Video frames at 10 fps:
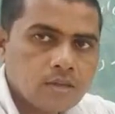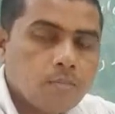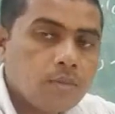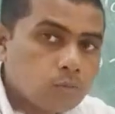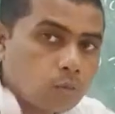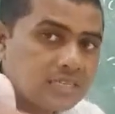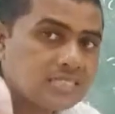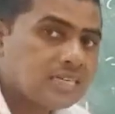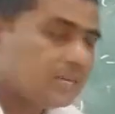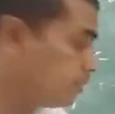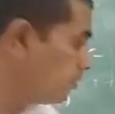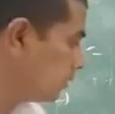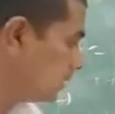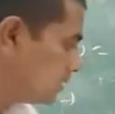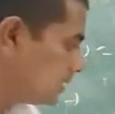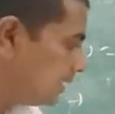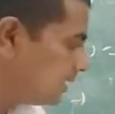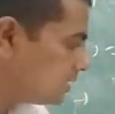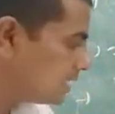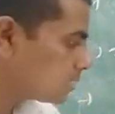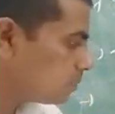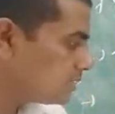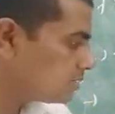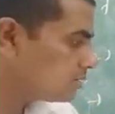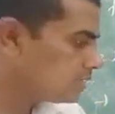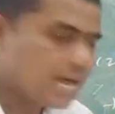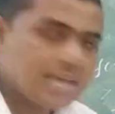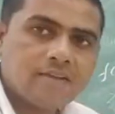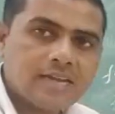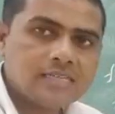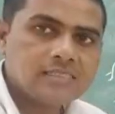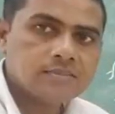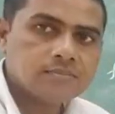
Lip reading: But what is z before that? Z is x plus I by right?